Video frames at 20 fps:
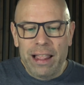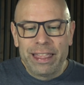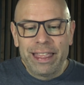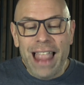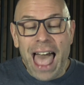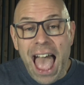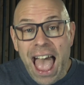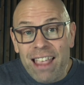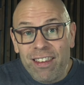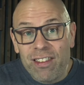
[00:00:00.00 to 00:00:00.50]

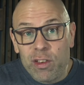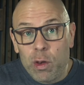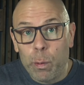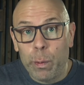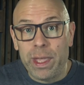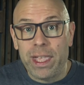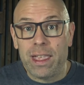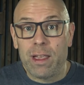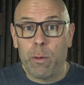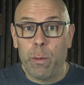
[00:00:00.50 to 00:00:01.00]
Last
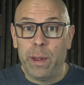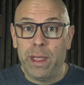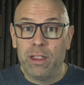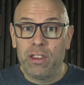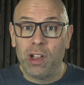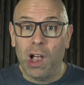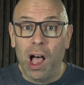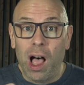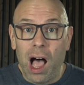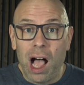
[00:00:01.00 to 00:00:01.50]
week, we
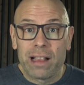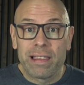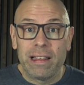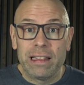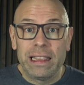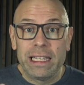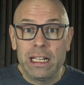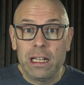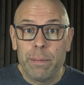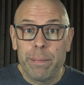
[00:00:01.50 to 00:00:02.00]
talked a
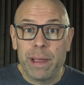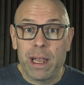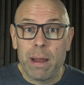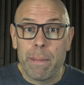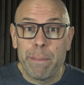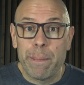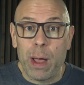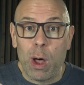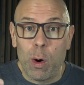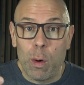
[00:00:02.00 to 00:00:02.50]
little bit
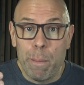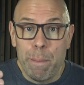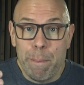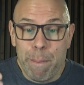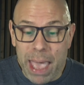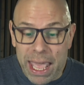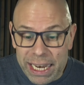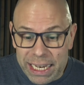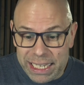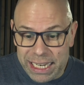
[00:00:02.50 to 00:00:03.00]
about
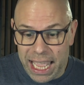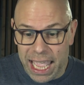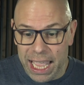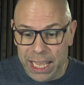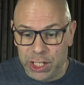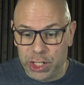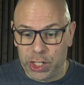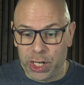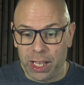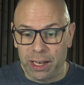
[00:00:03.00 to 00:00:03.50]

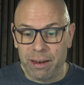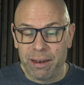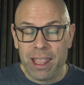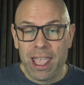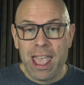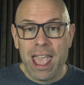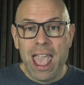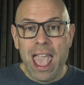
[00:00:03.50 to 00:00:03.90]
meditation,